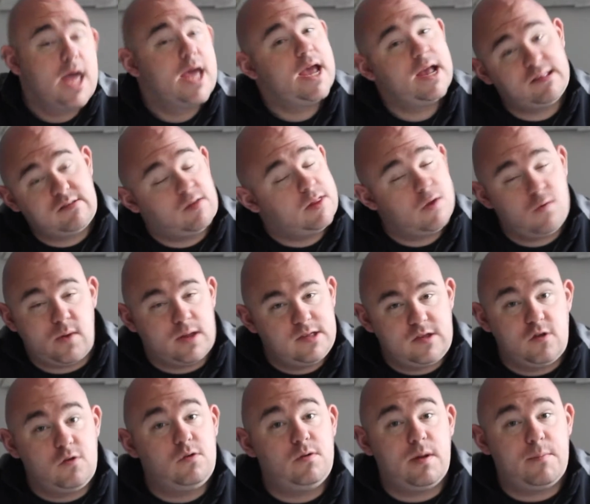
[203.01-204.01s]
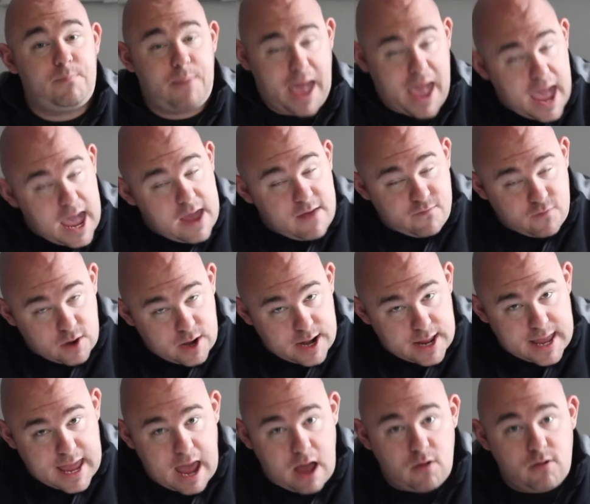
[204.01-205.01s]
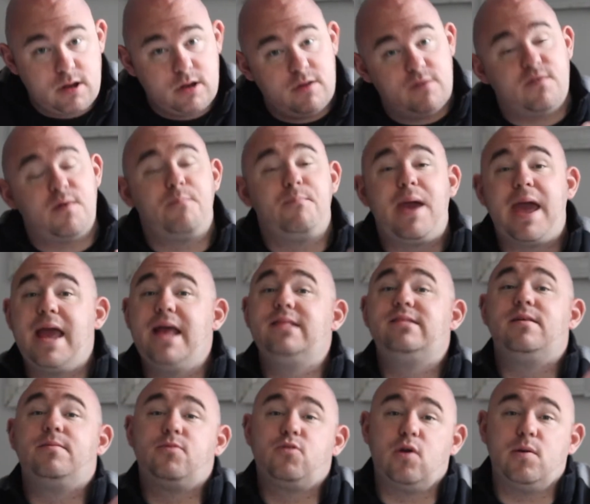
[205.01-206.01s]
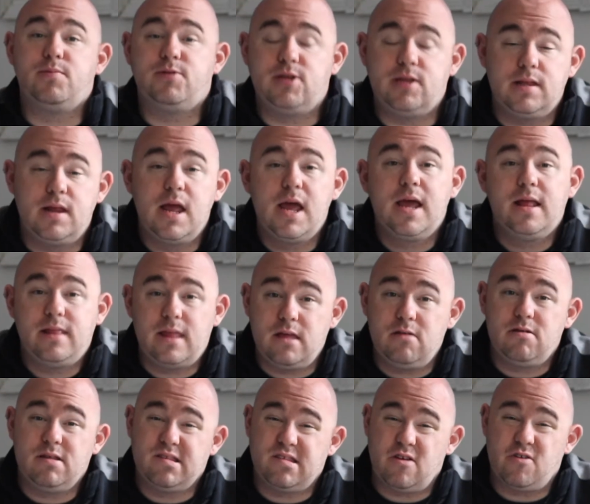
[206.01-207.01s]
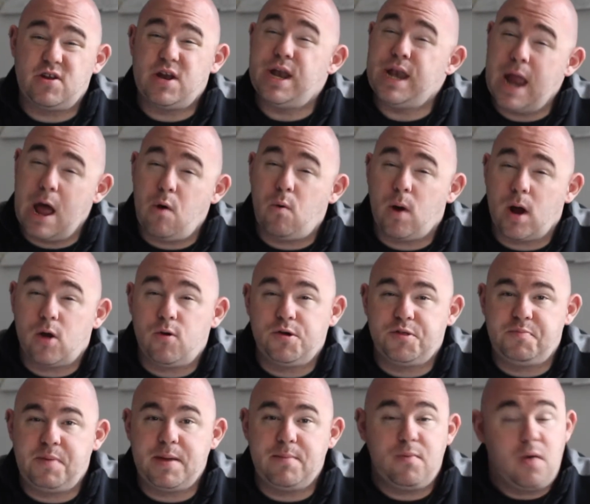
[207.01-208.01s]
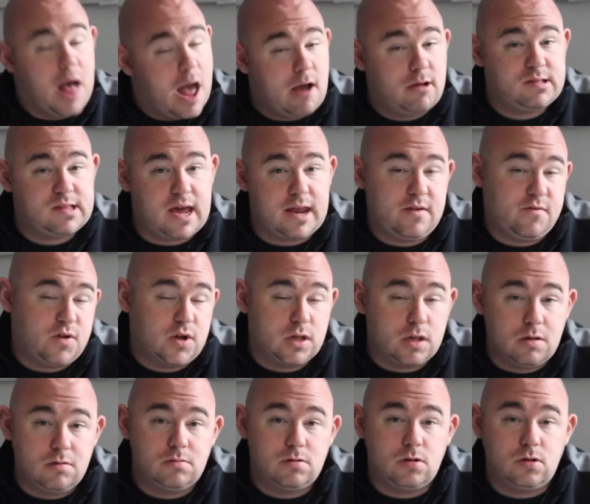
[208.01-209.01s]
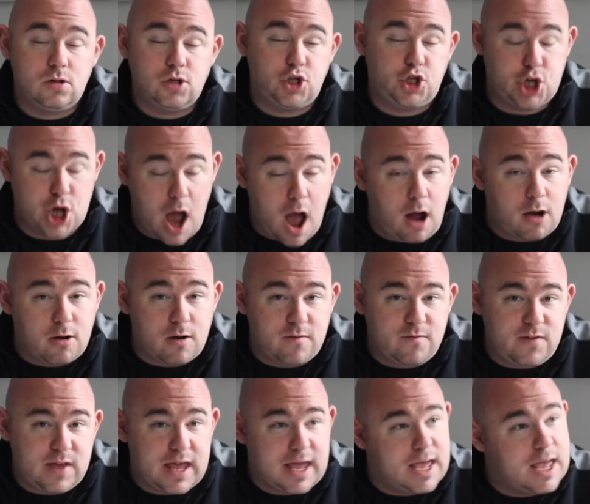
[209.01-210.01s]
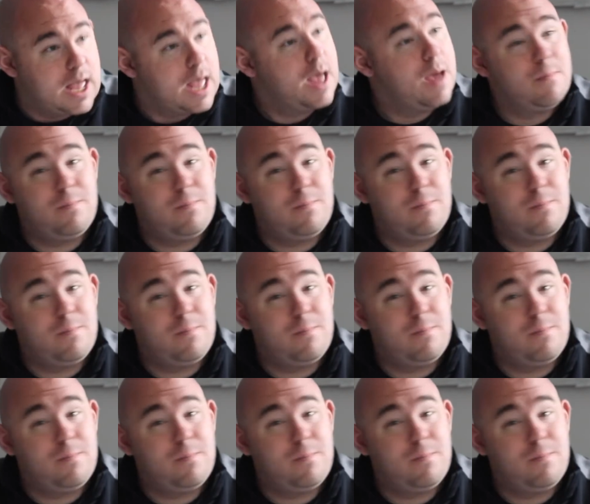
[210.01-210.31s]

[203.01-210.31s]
It's only once you pay for an account and you have a paid subscription that you can start to network with people outside of your local geography,